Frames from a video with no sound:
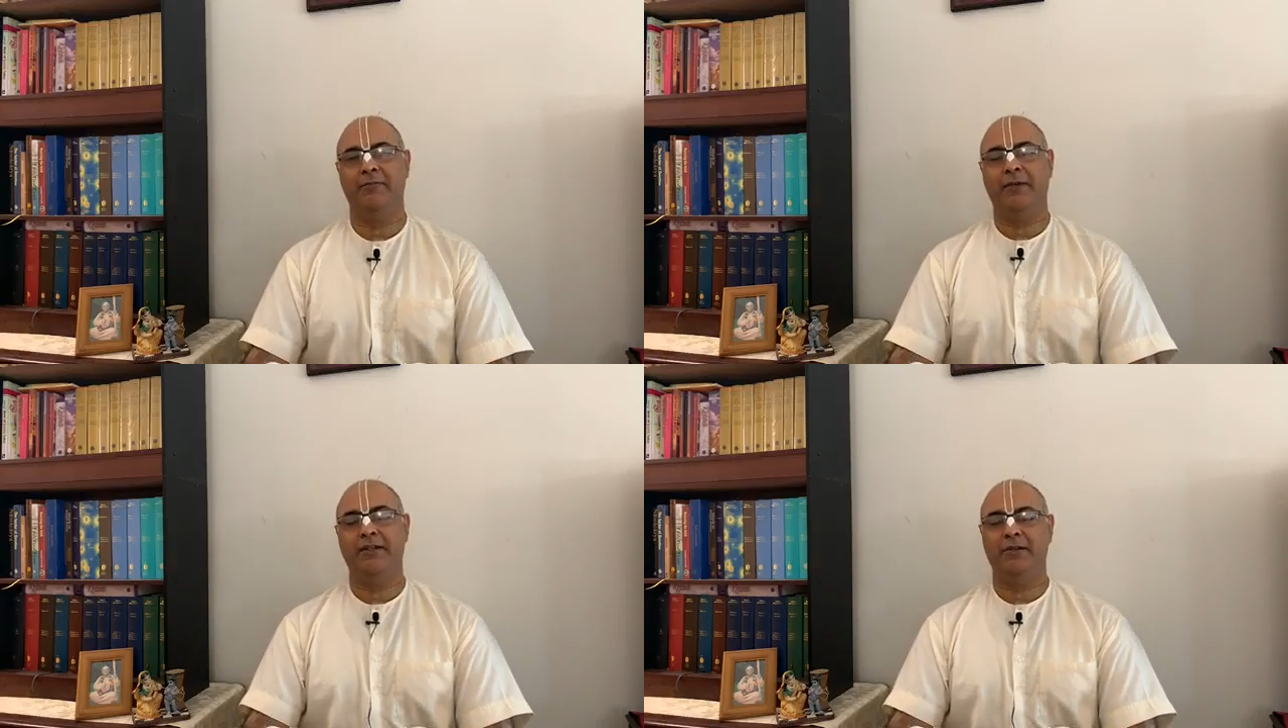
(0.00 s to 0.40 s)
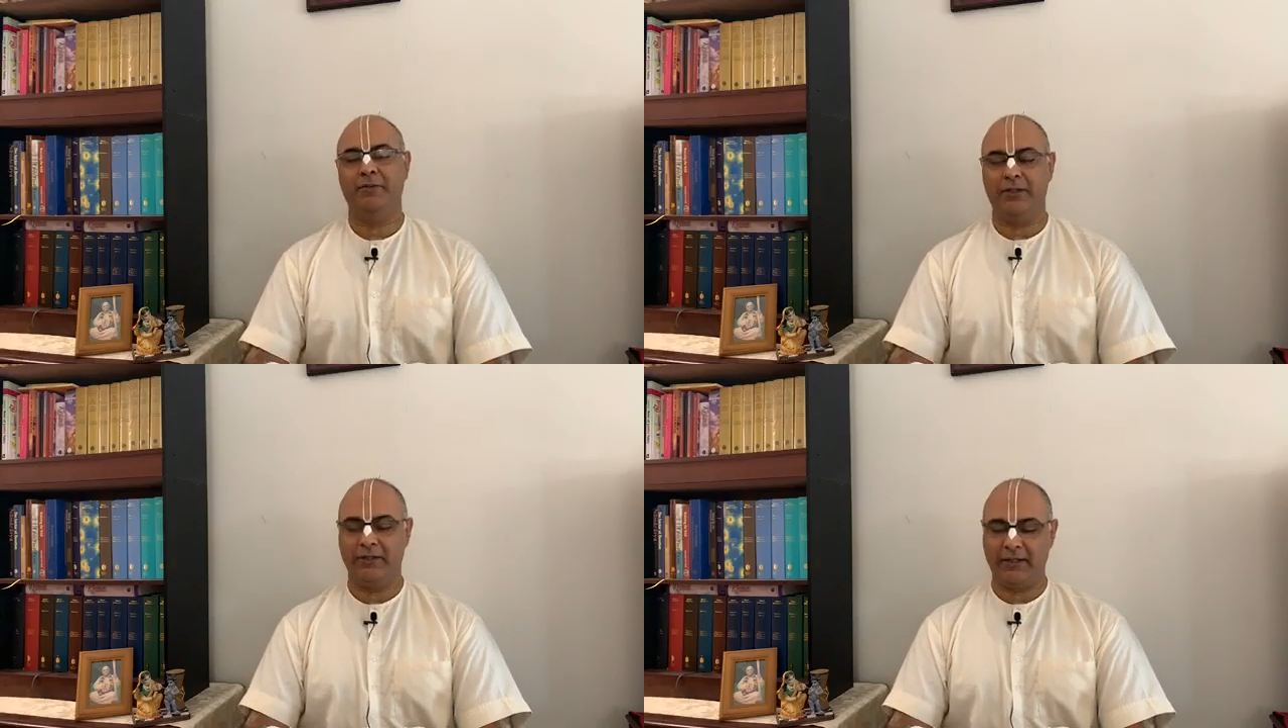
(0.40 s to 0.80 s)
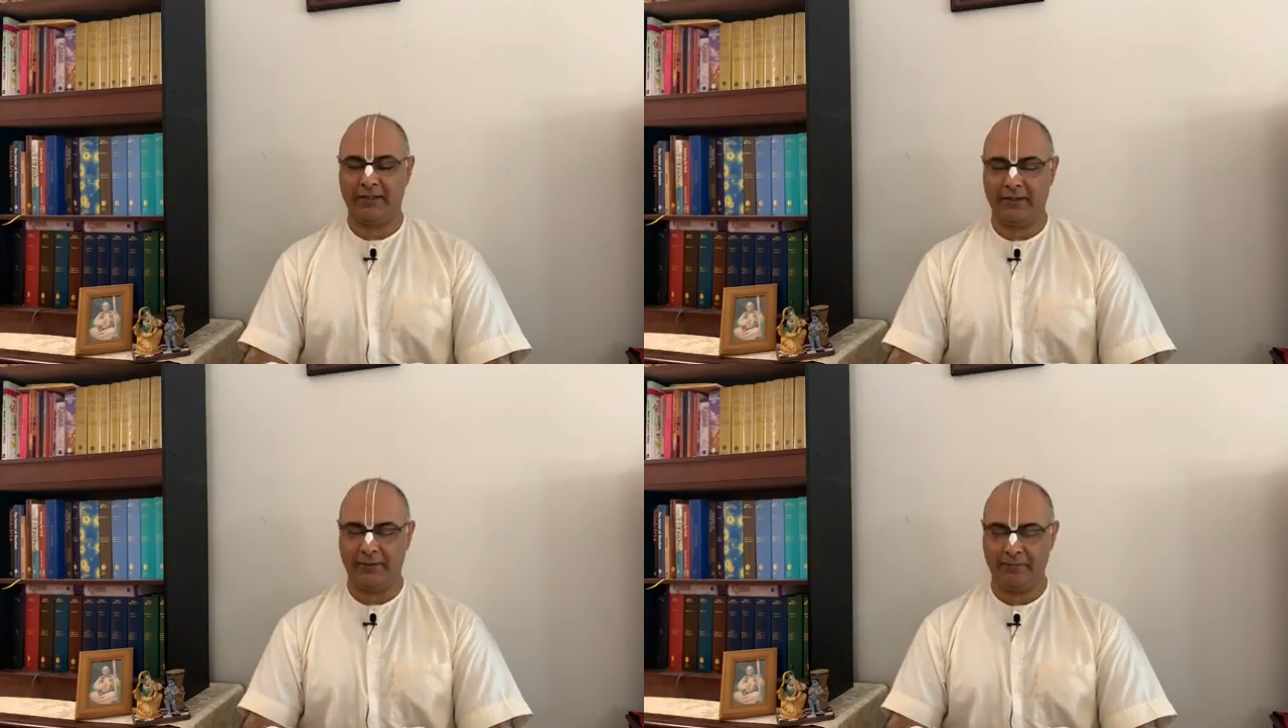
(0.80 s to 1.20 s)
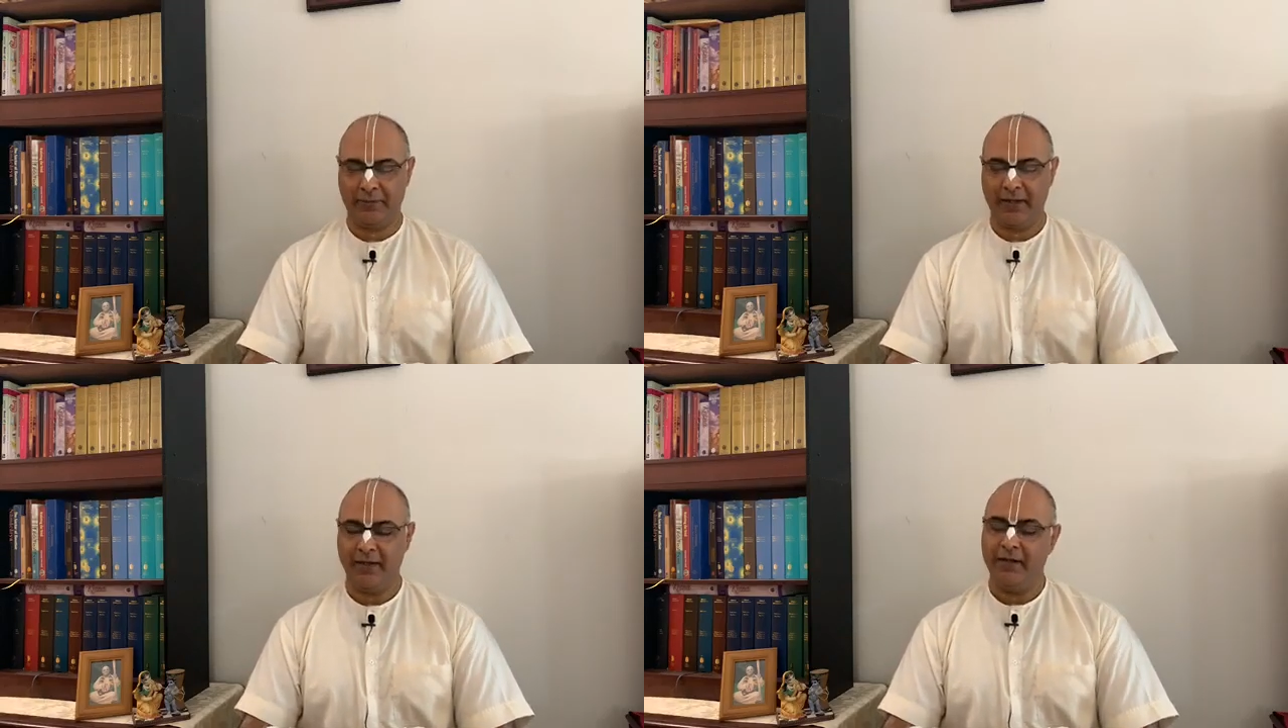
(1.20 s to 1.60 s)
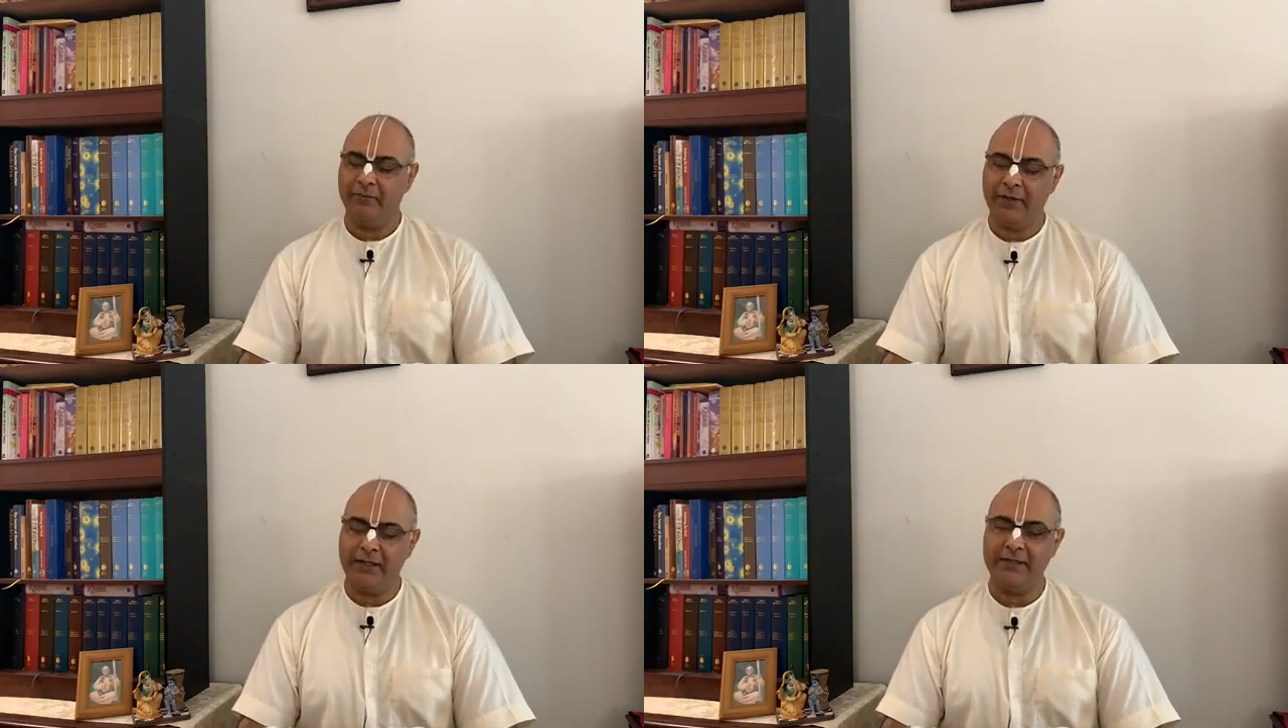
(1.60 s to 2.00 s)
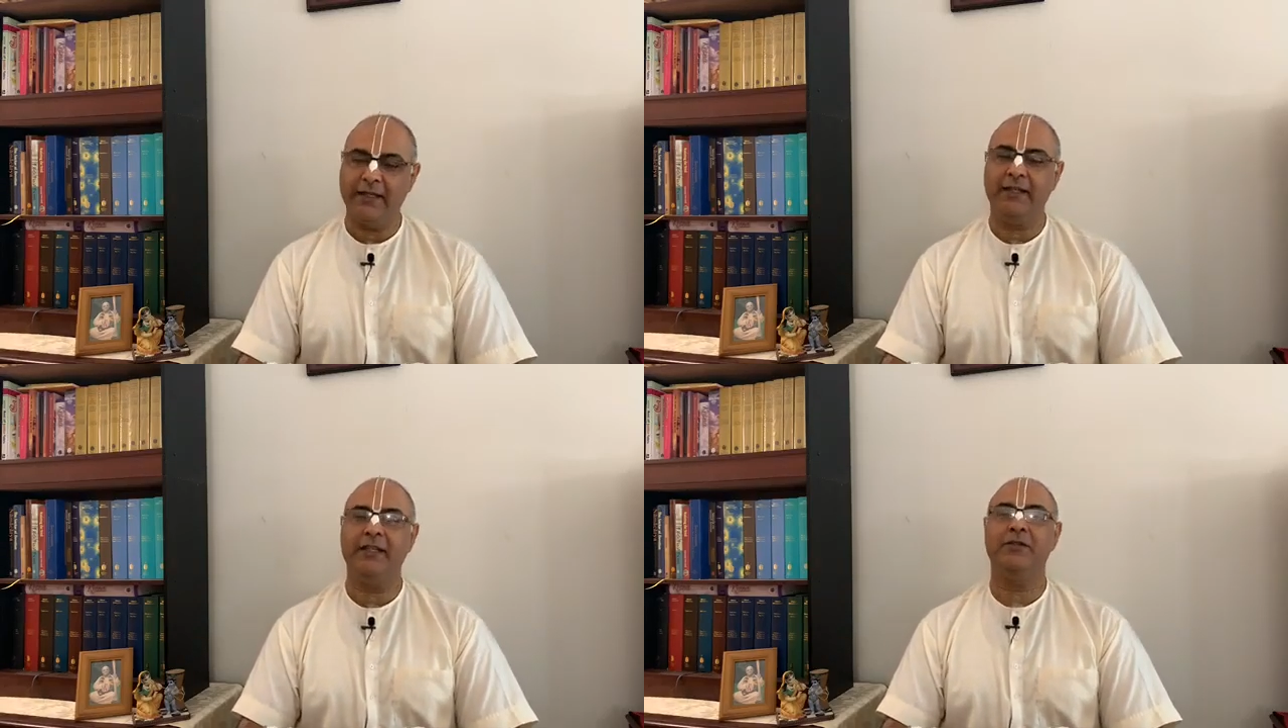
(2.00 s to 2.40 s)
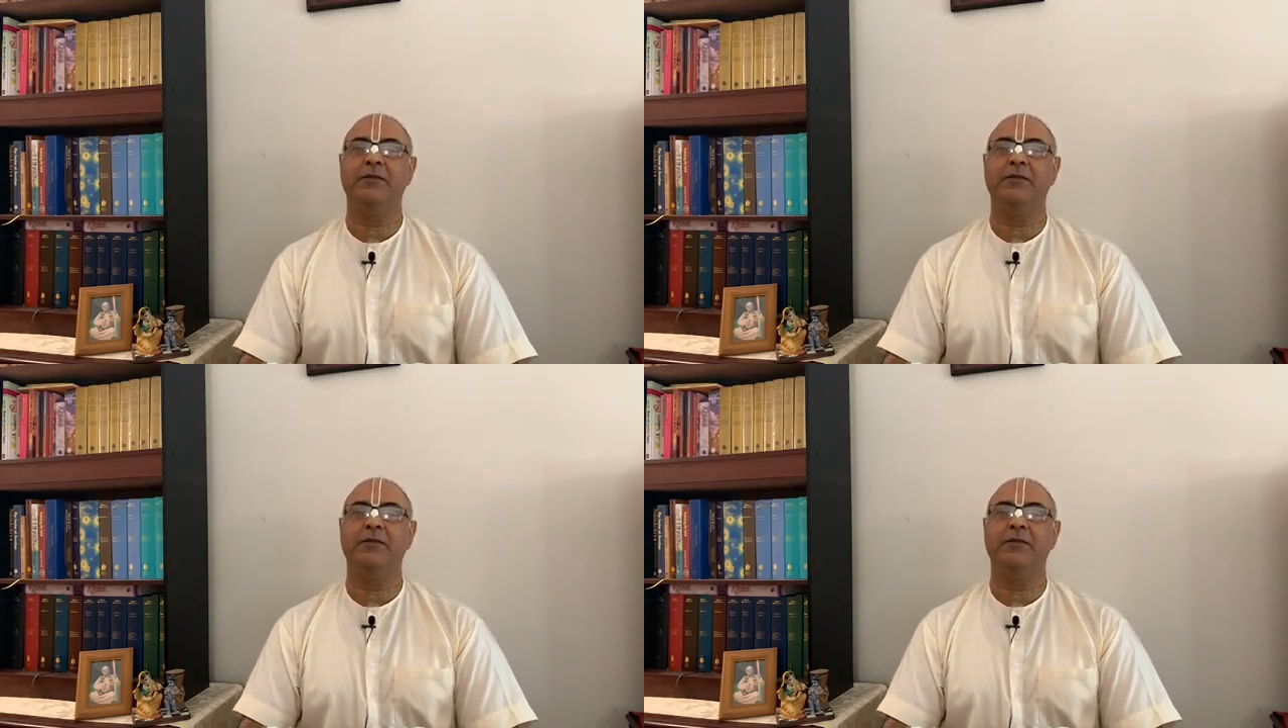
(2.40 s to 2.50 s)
my dear Mother Radha, please engage